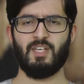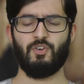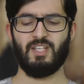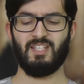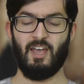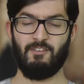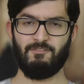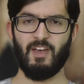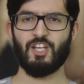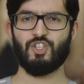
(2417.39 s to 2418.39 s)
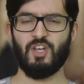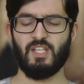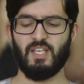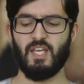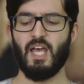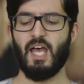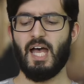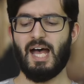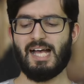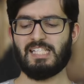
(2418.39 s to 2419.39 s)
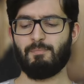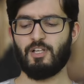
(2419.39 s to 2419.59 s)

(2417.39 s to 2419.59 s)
creating a fair treaty as